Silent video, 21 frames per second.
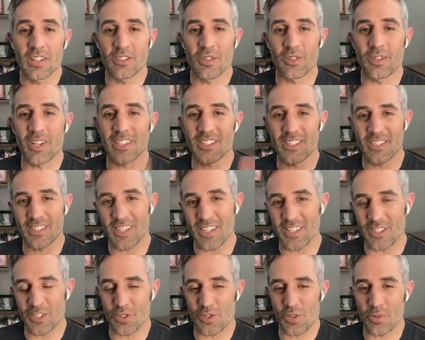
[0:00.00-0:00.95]
don't
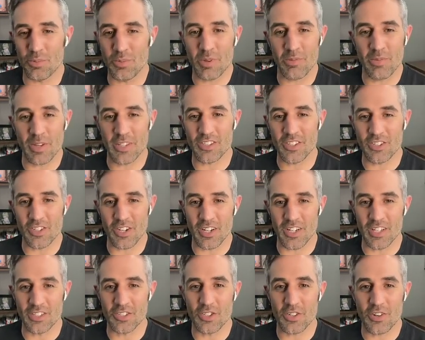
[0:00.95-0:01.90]
hesitate to shoot me a message
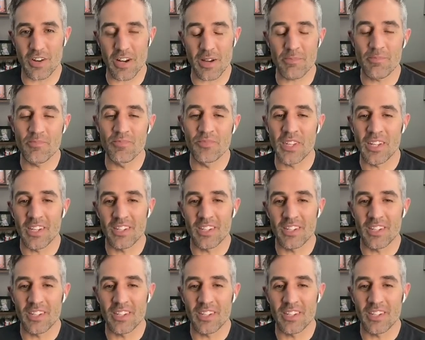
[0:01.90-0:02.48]
on Instagram.